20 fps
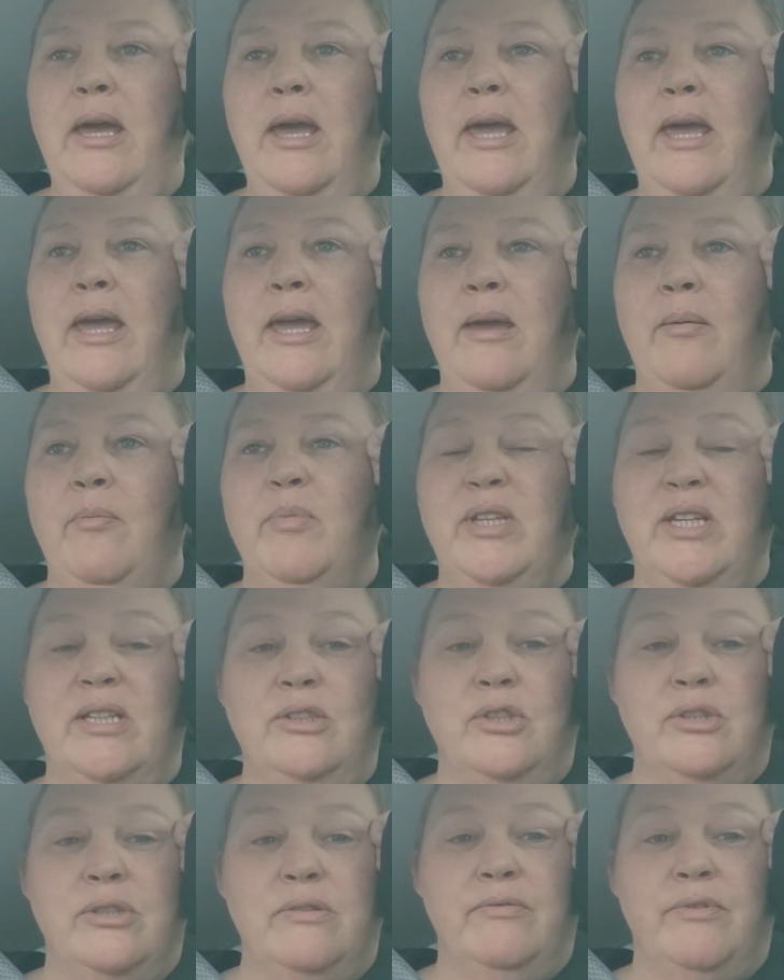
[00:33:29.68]
That
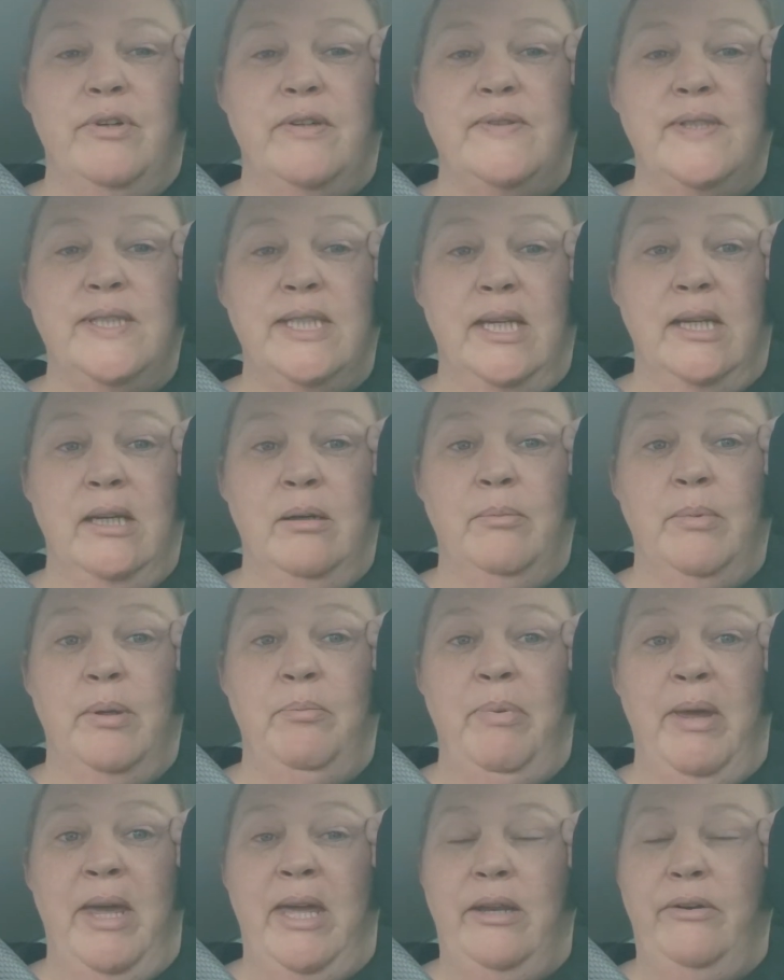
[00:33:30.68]
just involves sitting on my
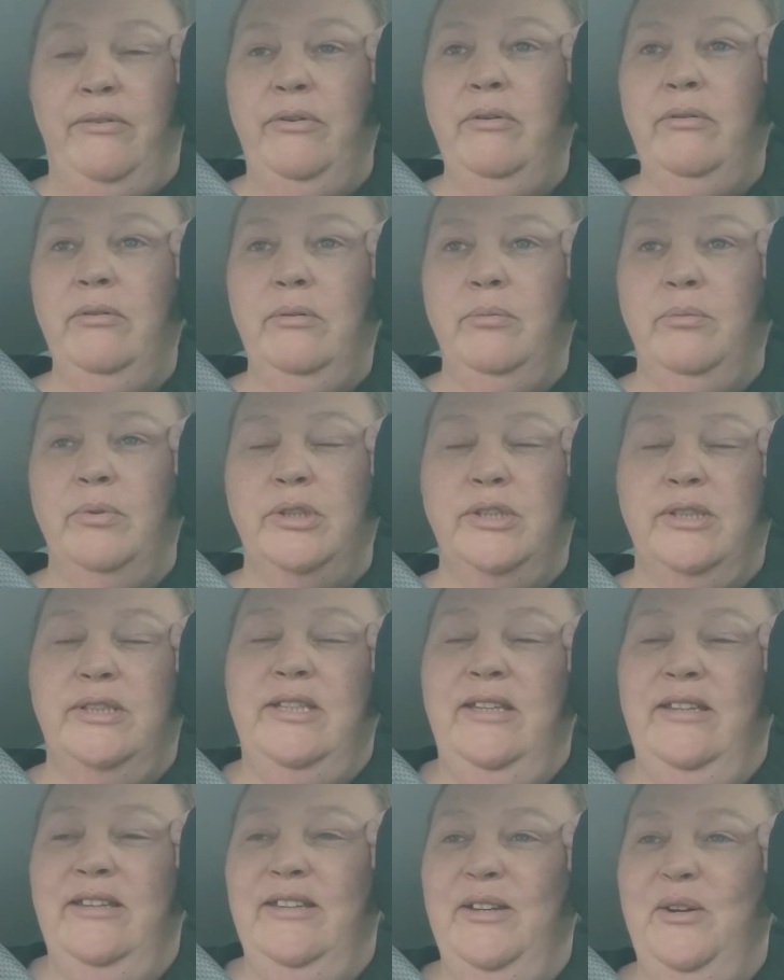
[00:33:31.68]
bed, which
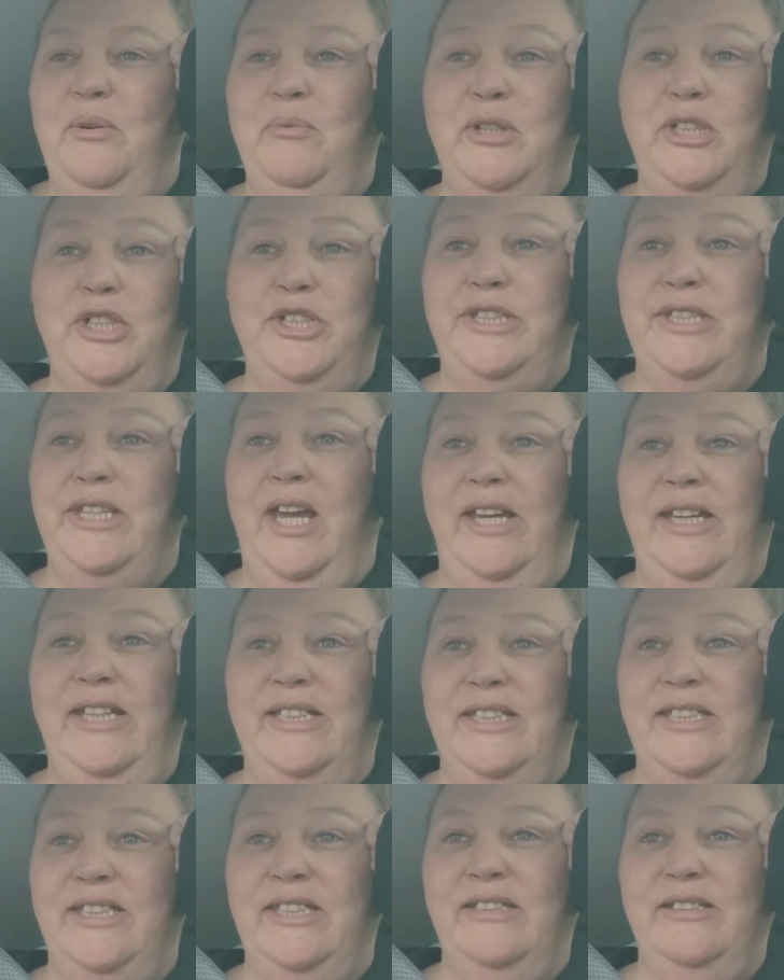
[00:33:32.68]
is
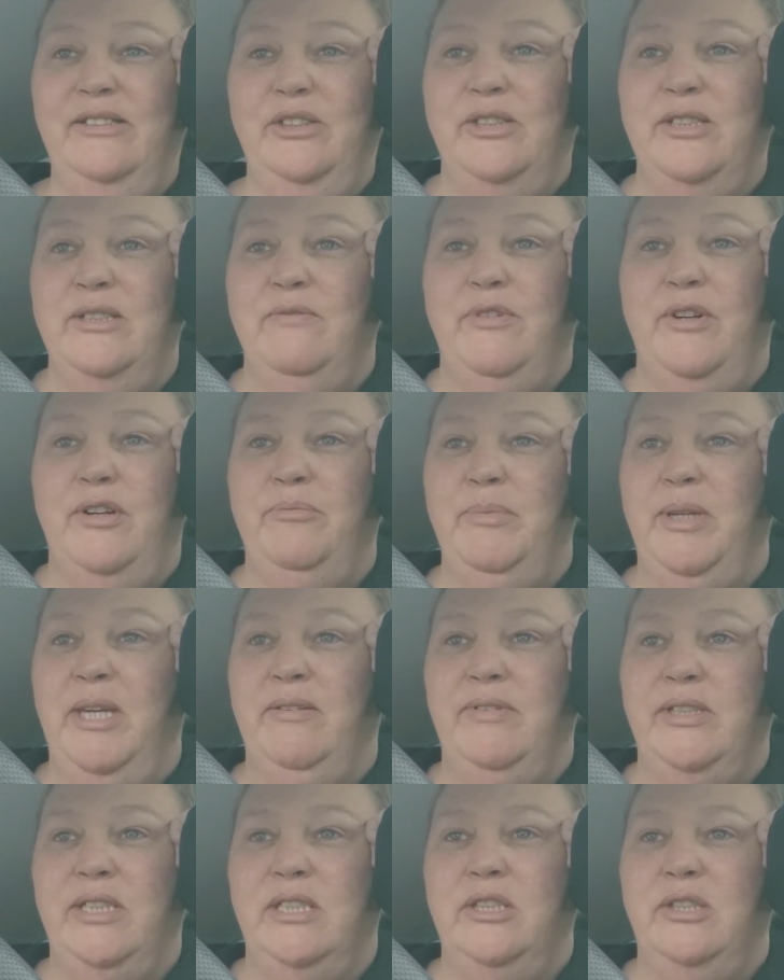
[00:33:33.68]
nice. It doesn't involve me
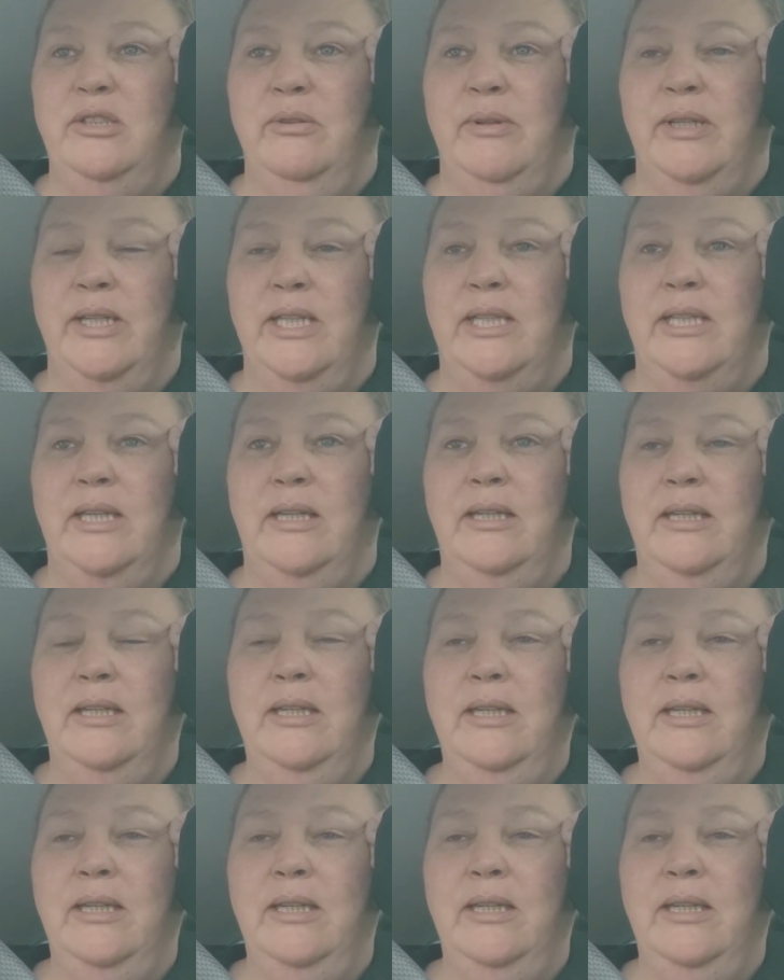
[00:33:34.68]
having to do anything.